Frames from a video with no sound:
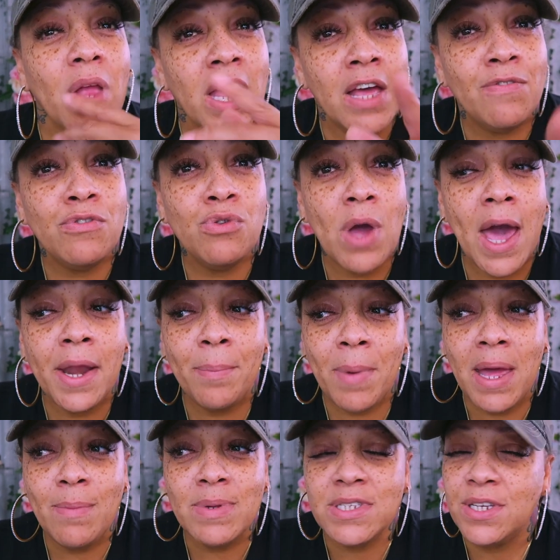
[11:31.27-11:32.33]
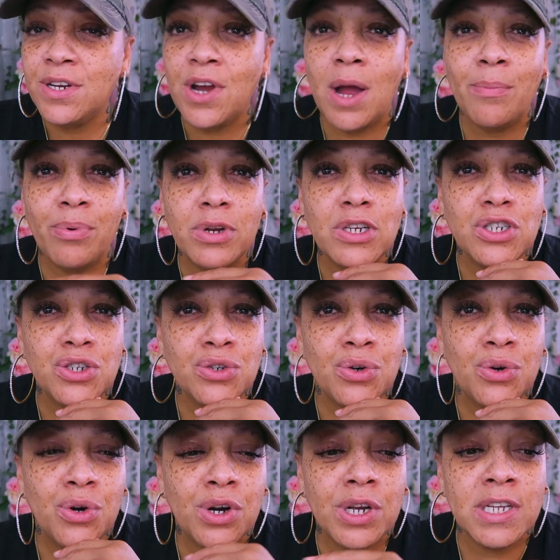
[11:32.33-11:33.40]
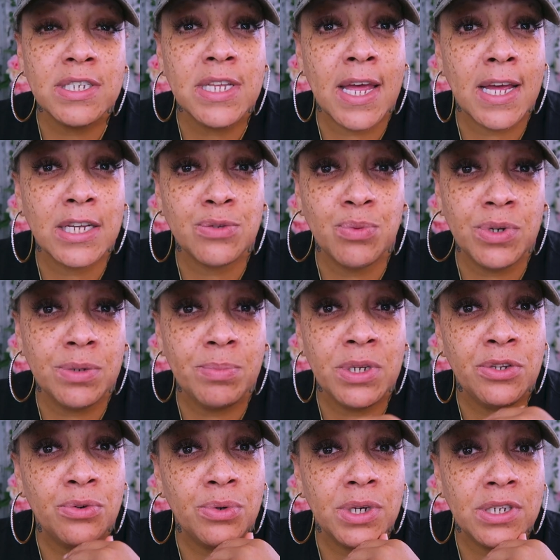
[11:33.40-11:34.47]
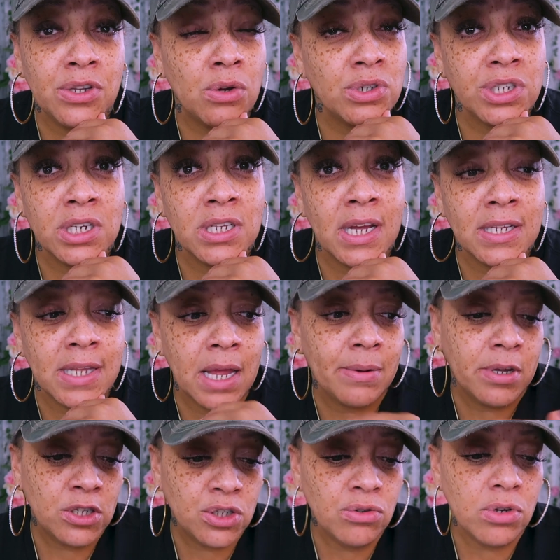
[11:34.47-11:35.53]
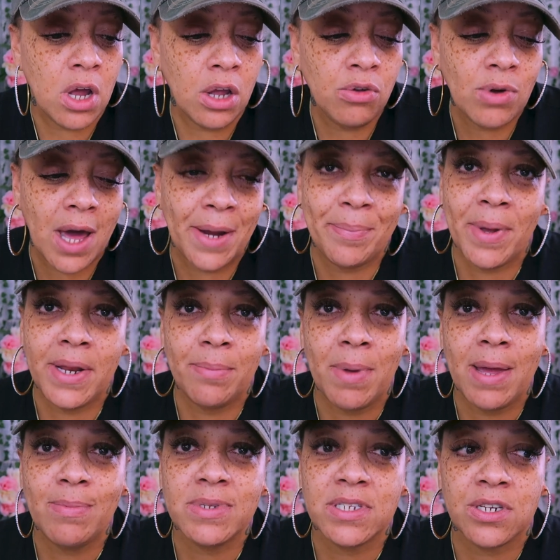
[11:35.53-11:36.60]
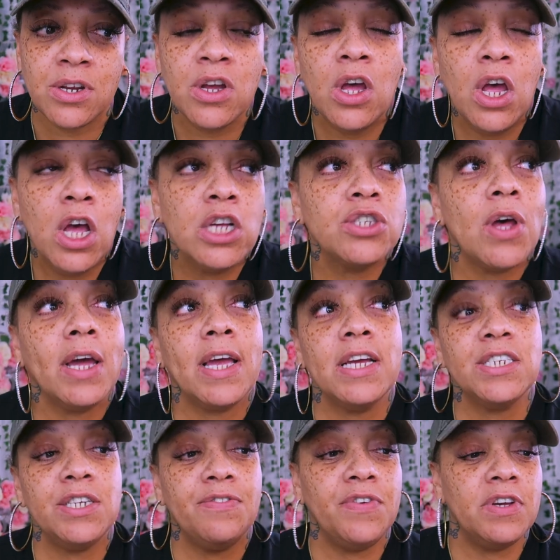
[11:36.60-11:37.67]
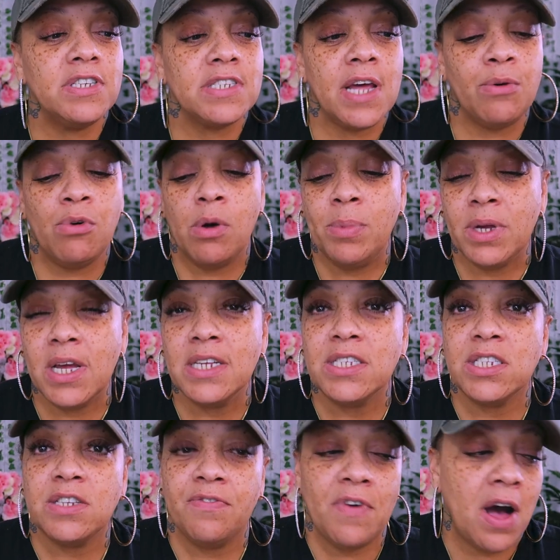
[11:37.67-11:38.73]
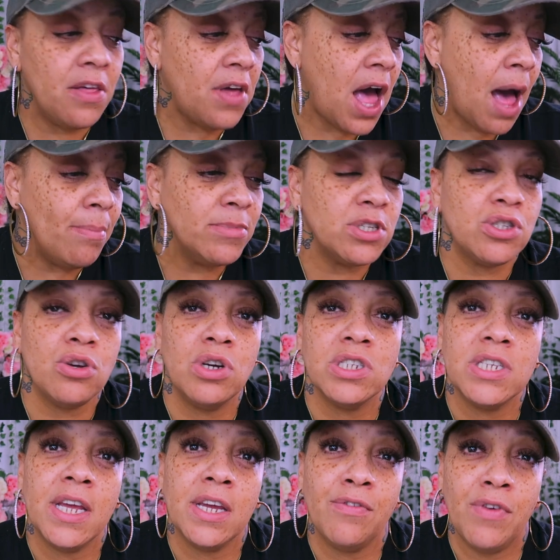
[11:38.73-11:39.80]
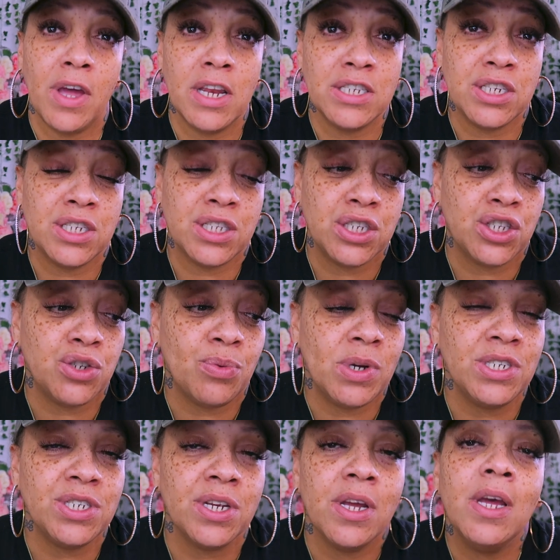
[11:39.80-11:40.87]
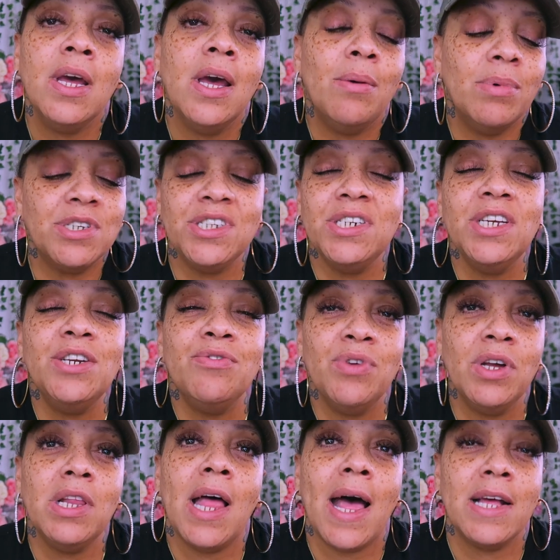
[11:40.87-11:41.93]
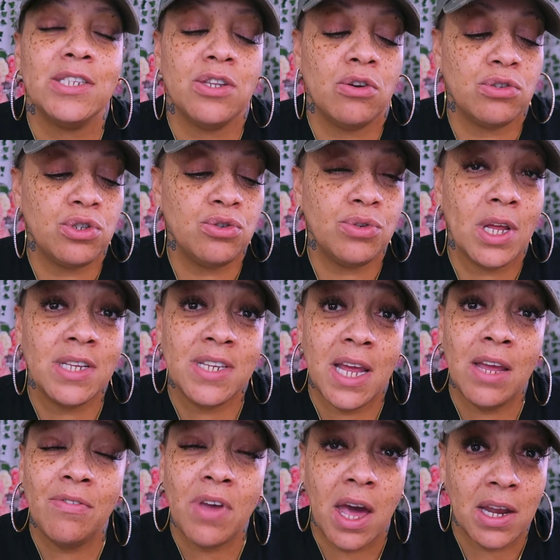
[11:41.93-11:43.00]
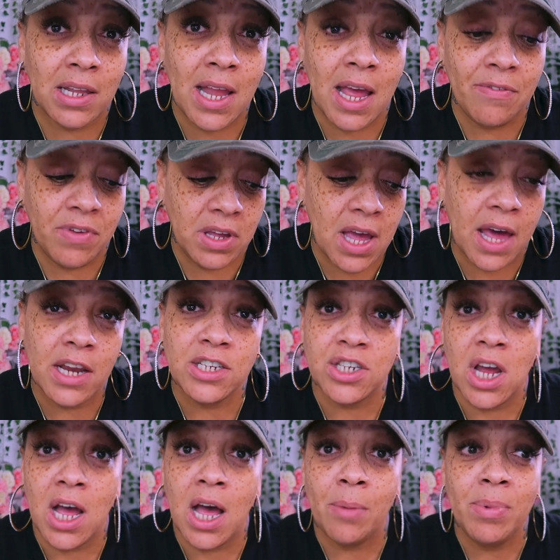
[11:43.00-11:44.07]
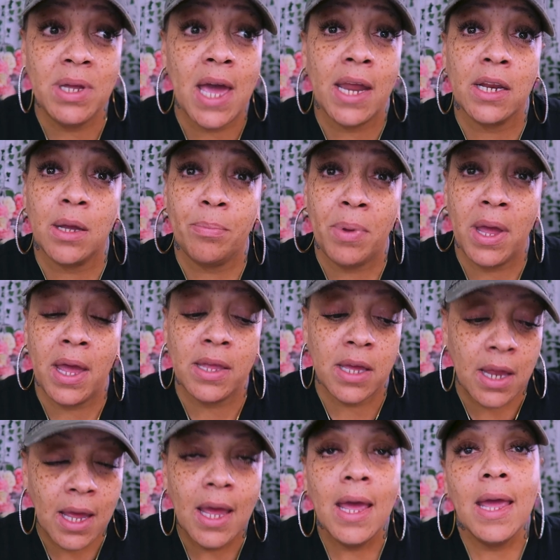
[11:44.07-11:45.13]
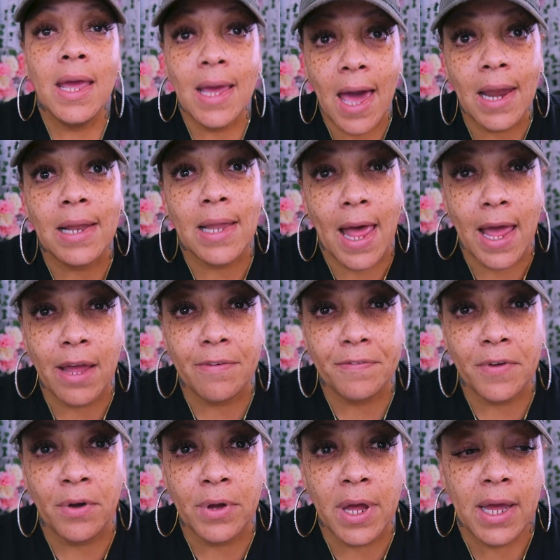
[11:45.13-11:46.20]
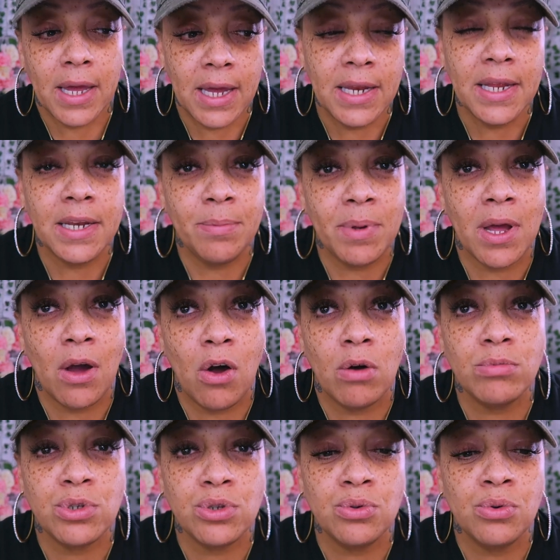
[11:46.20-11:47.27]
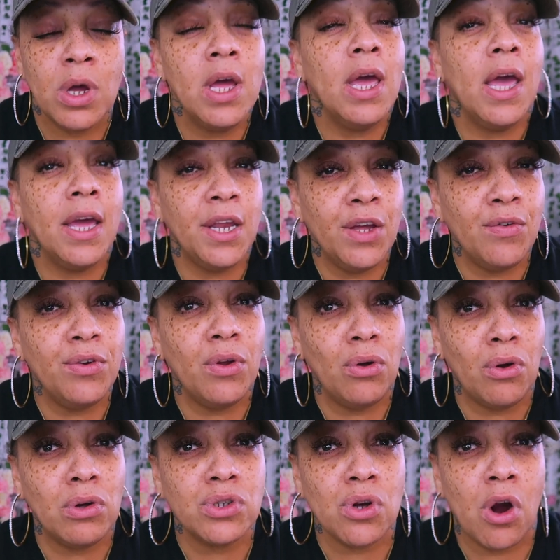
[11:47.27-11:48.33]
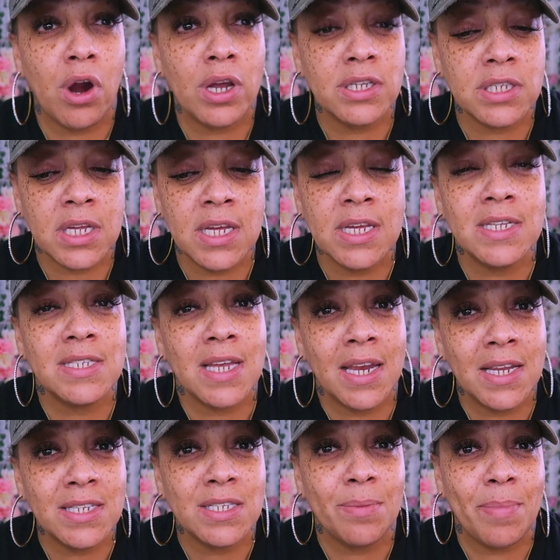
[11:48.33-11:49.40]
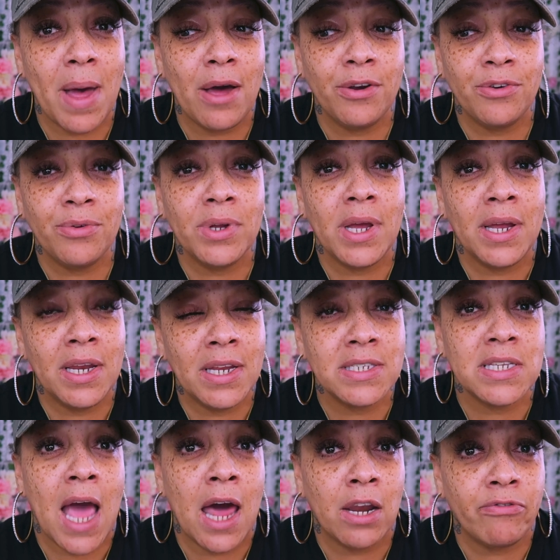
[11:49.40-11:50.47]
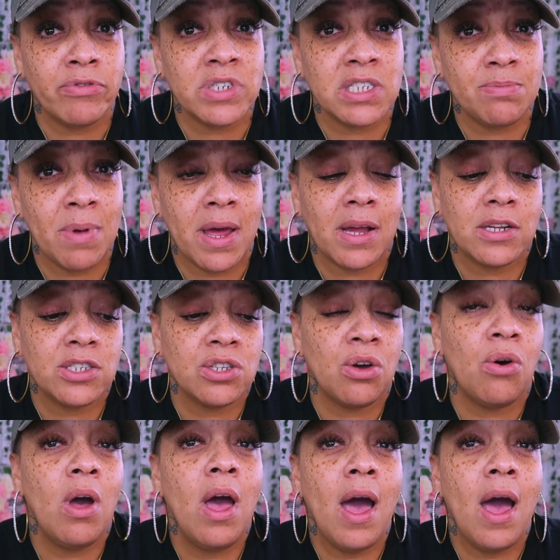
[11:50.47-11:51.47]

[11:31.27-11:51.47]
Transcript: if you had a babysitter, I'm pretty sure his ex wouldn't be doing no shit like that because you know you got to pay the babysitter. So I guess she feels like, well, because it's the father, I'm just going to take advantage of the situation. But she need to realize though too that Dave got a life. He got a job. He got a companion. He got a life. Okay, he need to be at home too. And even though those are his kids, that is a boundary and is out of respect. So